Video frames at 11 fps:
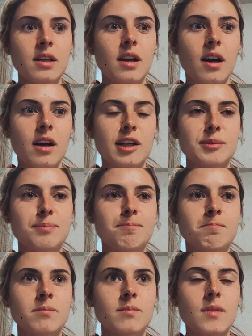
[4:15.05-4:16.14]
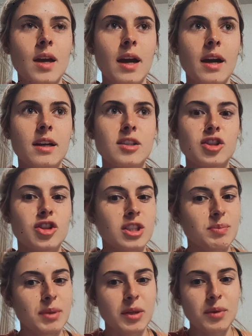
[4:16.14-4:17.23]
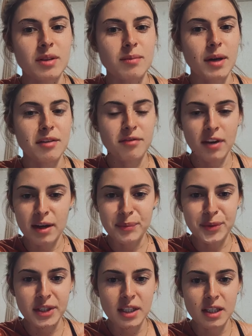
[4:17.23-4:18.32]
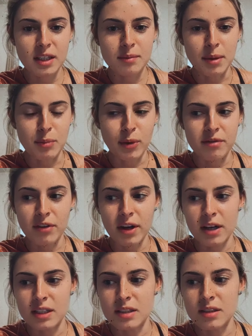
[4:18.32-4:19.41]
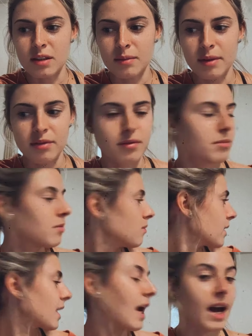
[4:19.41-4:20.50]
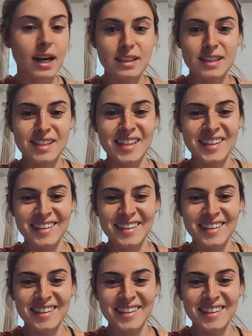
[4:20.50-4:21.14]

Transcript: And just being with my family, my boyfriend, my cats.